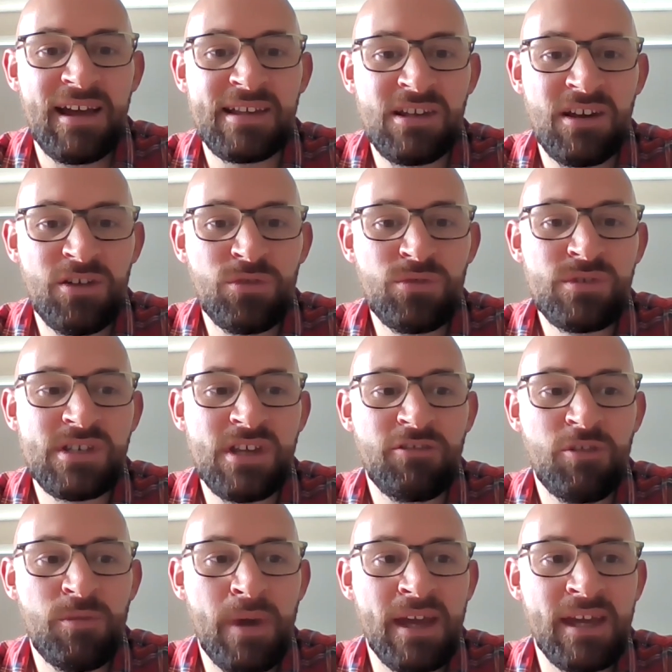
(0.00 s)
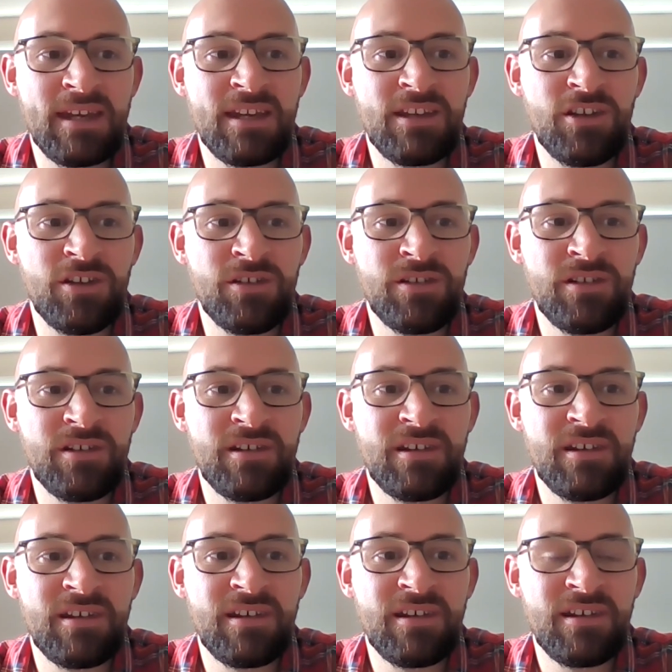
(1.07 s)
as I also remain in you.
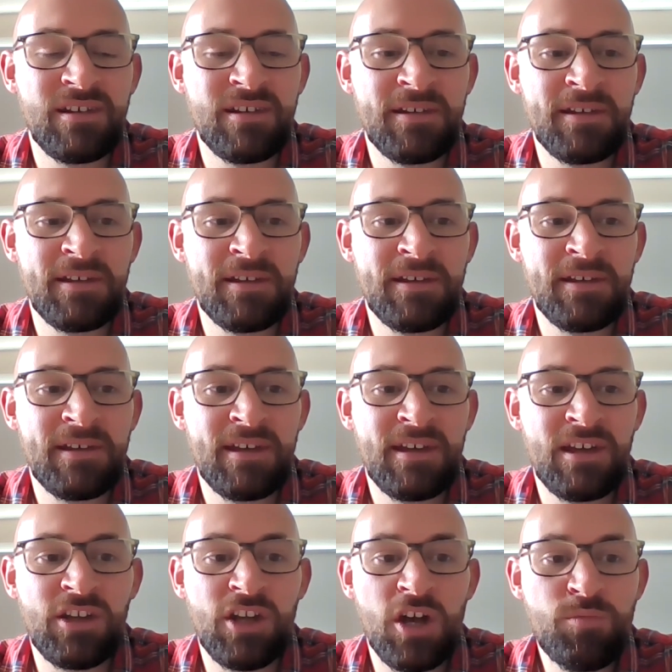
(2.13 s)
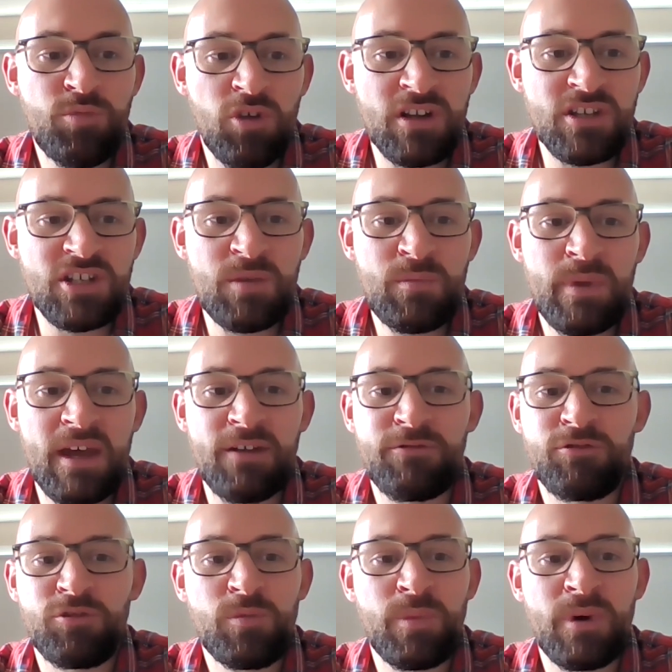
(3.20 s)
No branch can bear
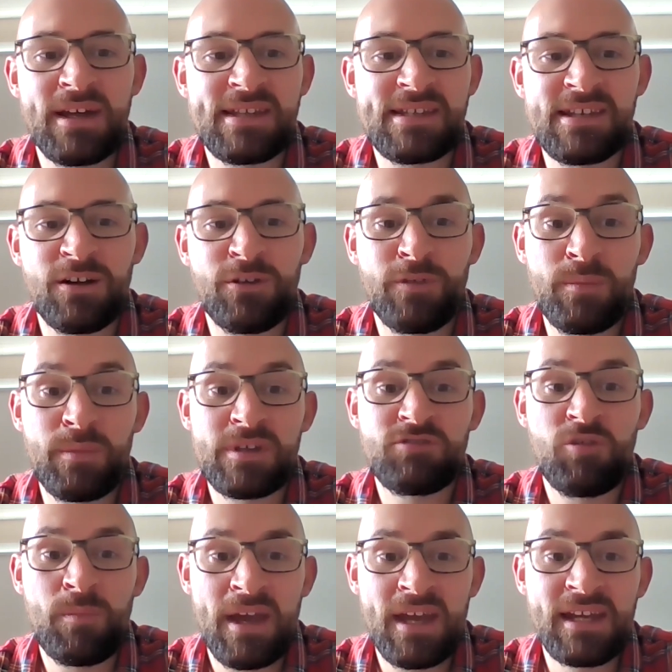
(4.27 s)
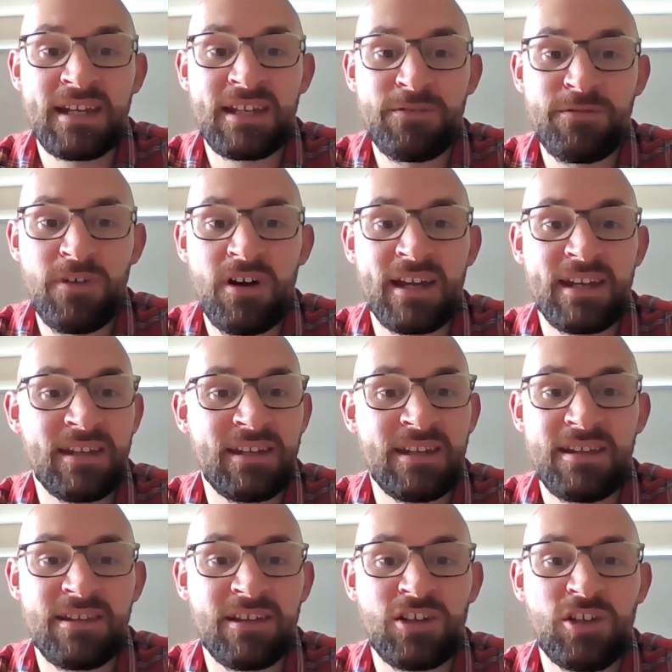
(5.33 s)
fruit by itself. It must remain in the vine.
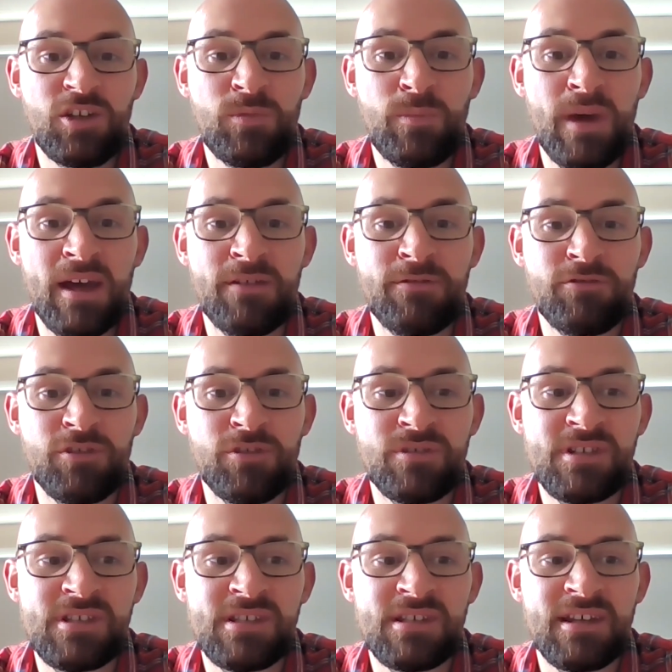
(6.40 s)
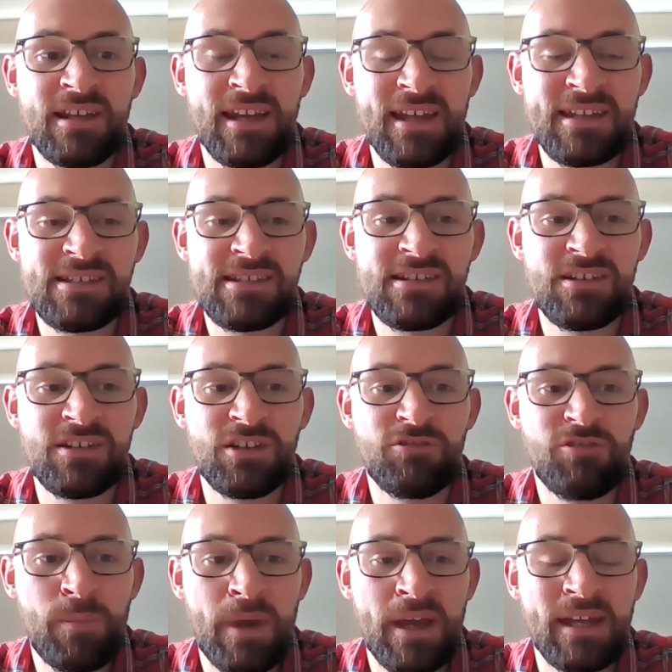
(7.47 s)
Neither can you bear fruit unless
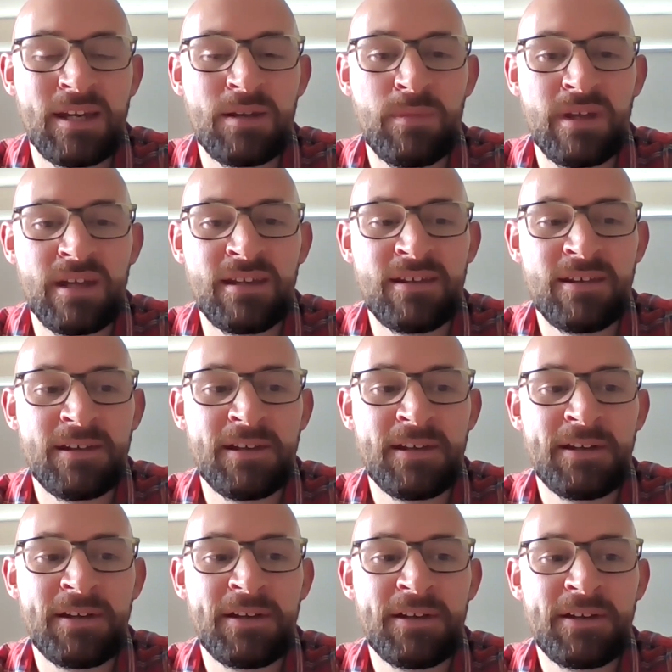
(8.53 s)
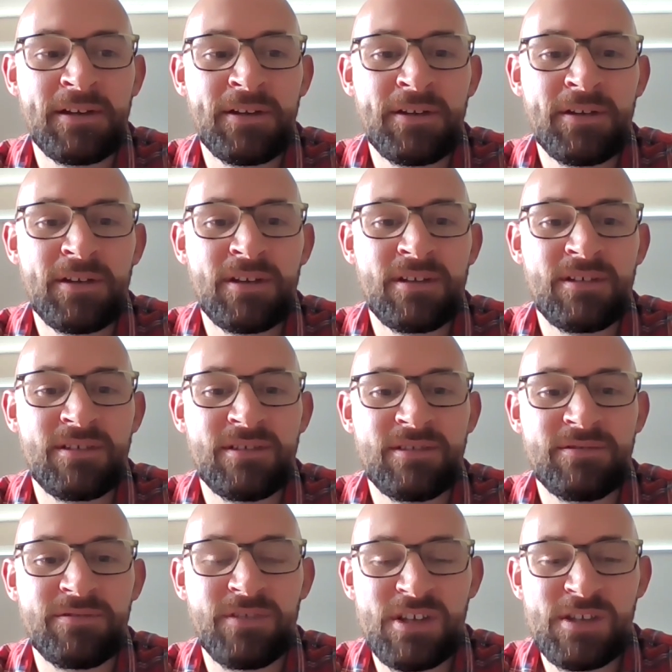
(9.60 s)
you remain in me.
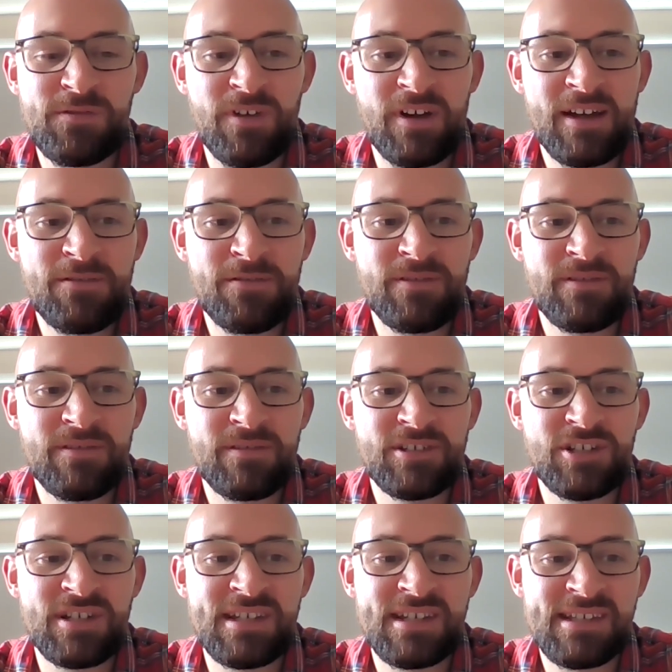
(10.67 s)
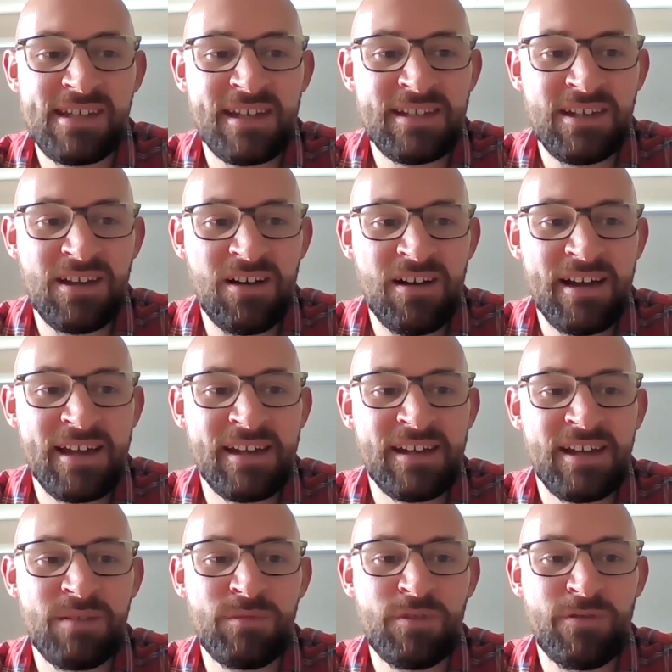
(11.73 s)
Verse 5, Jesus says, I
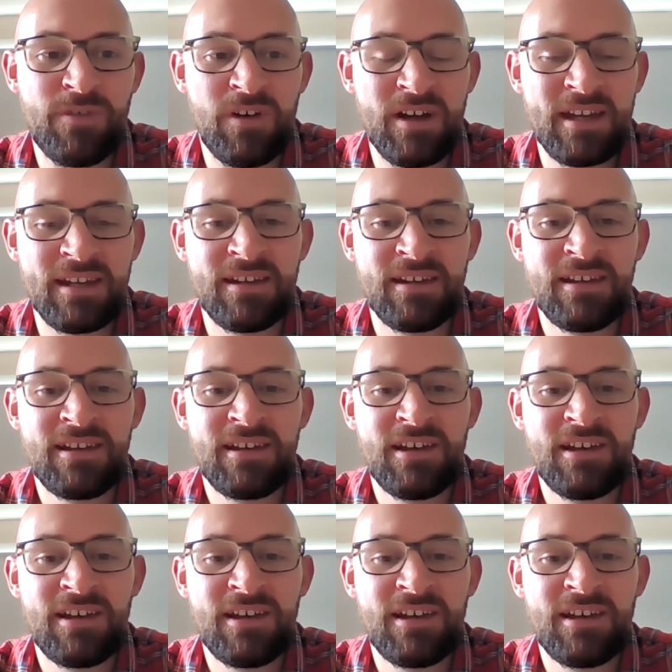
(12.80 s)
am the vine,